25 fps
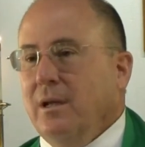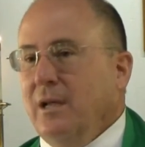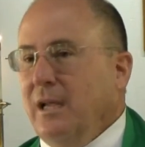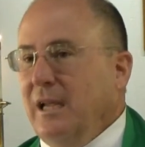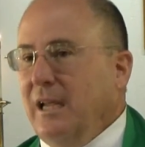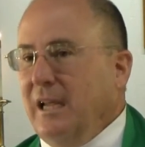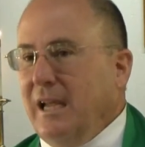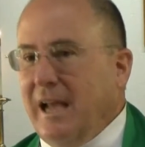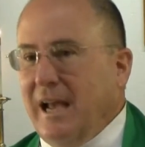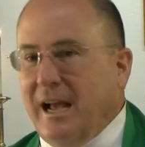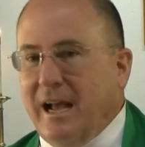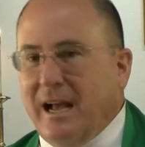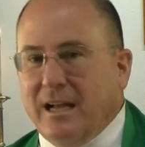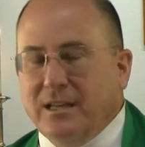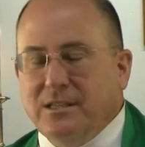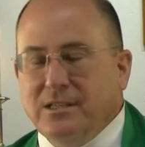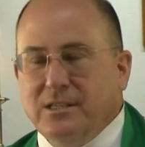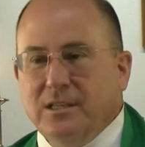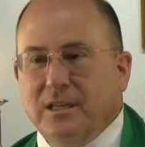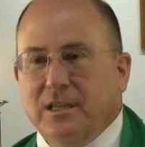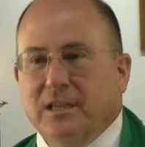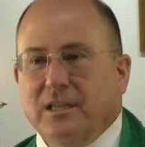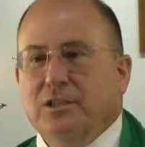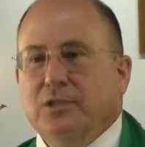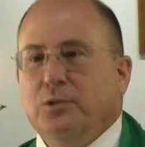He
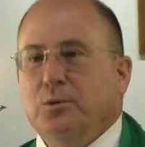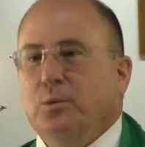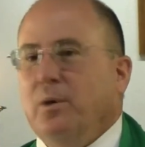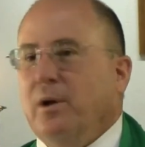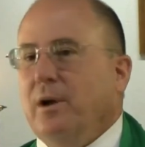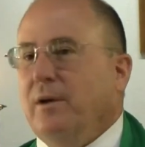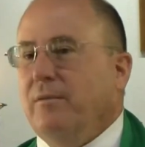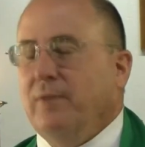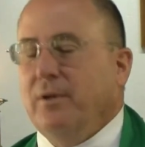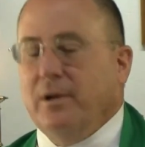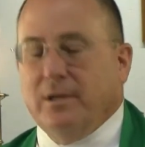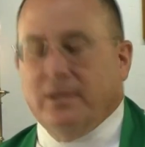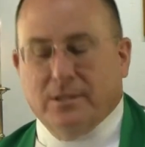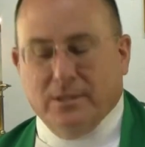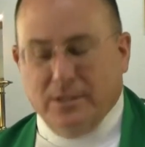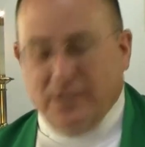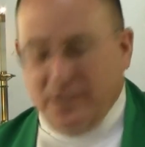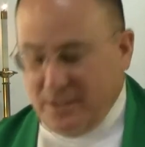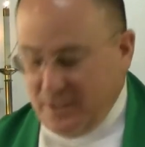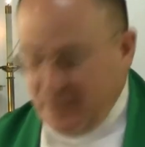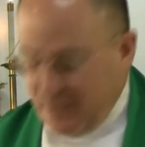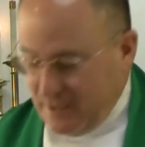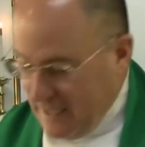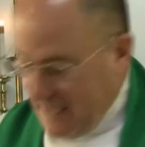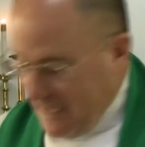asks each one of us.
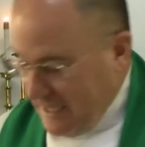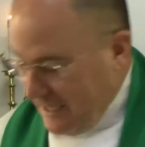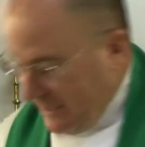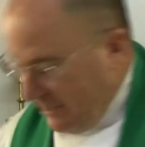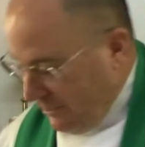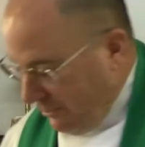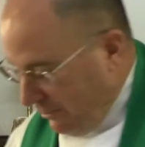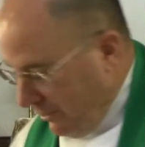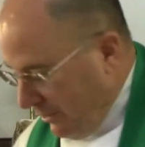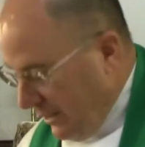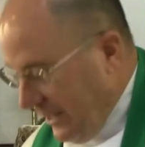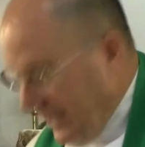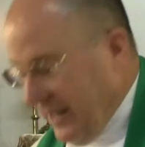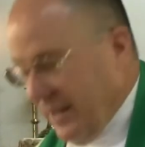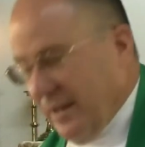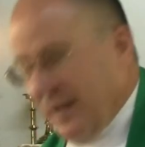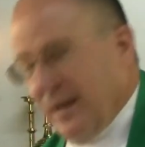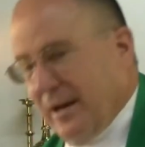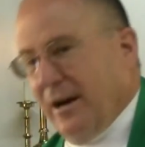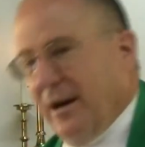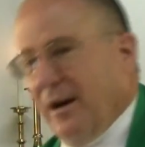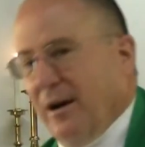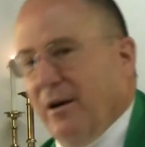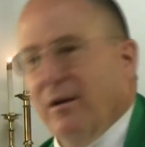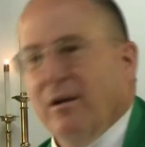He's standing right
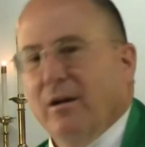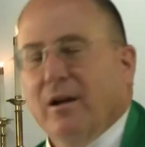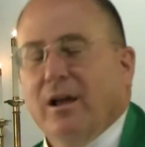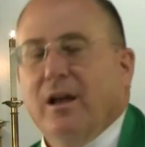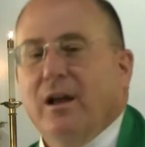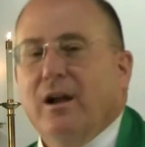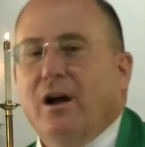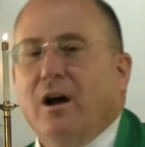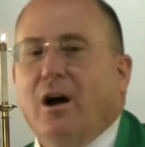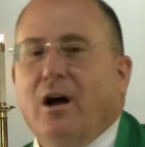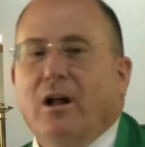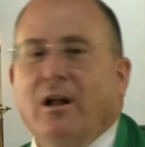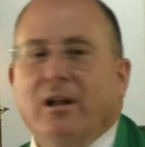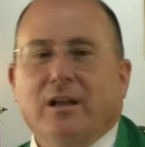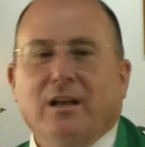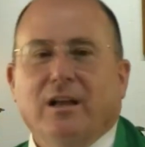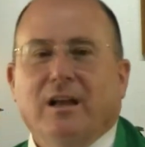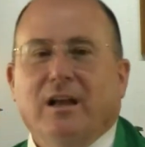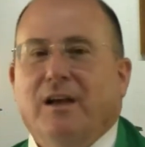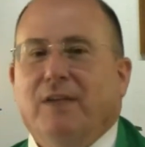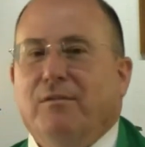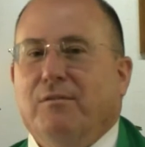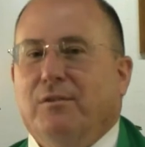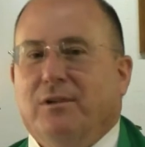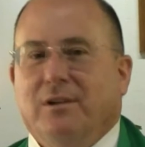there, and all
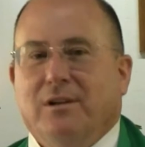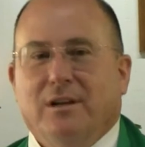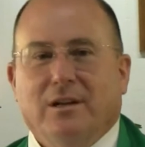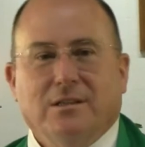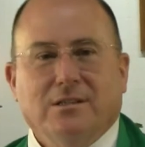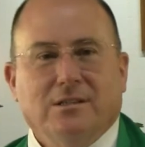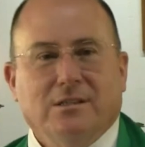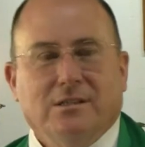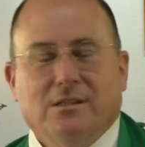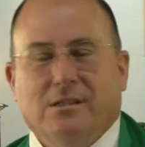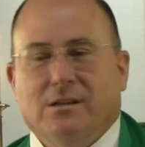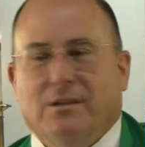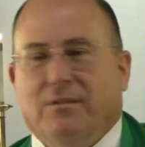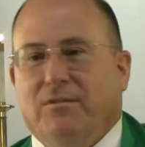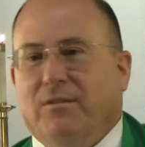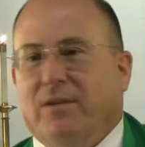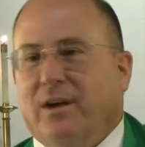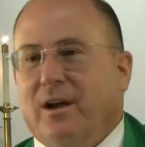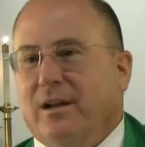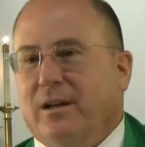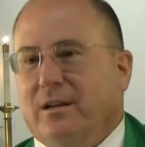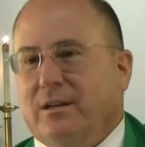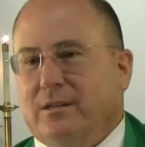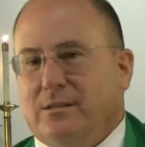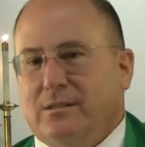he ever does is
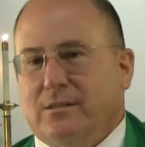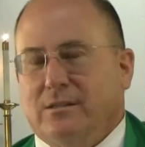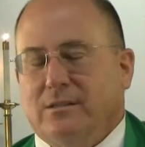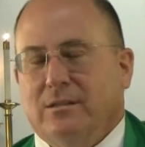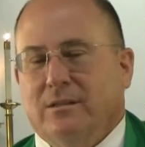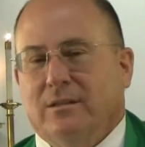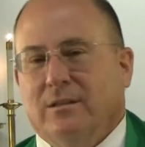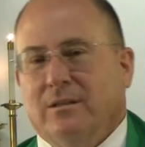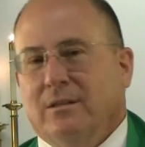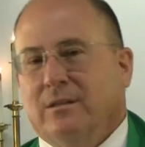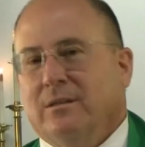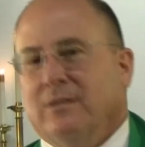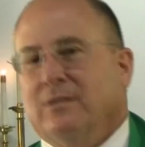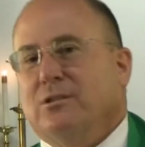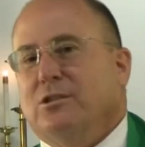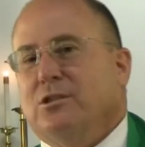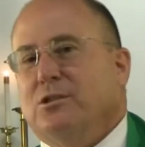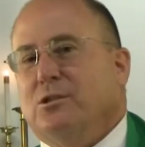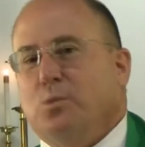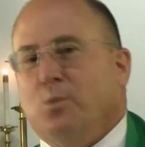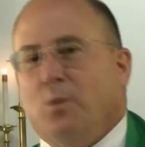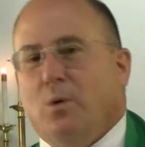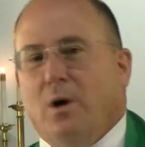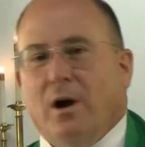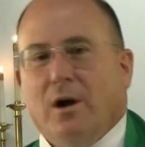invite us.
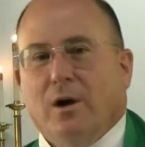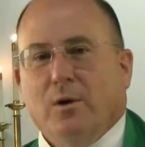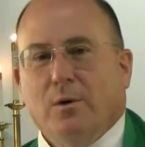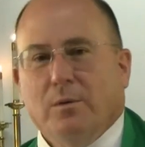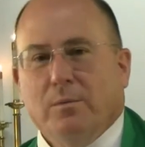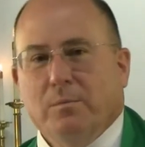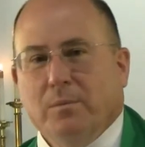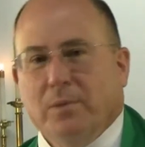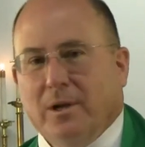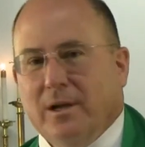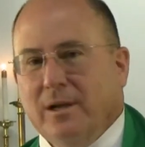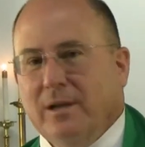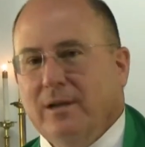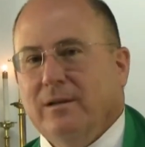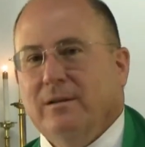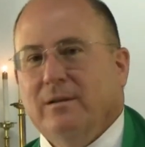Just walk with me.